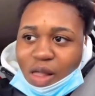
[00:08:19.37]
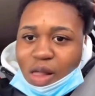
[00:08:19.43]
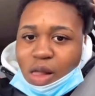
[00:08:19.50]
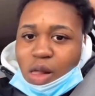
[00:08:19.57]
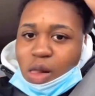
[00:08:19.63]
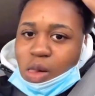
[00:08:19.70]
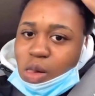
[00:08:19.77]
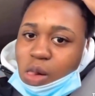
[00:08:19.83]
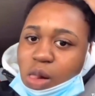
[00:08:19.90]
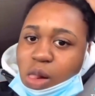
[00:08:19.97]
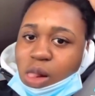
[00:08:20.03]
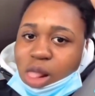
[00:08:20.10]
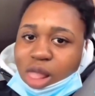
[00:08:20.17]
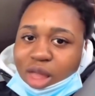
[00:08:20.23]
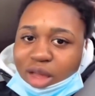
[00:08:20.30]

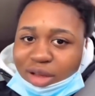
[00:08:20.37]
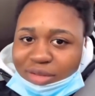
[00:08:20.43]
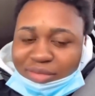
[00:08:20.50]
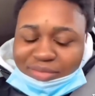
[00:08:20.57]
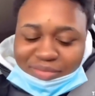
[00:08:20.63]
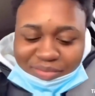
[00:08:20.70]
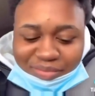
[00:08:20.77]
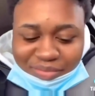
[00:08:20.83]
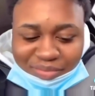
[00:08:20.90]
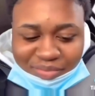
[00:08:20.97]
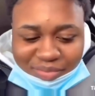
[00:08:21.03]
No one is speaking in this clip.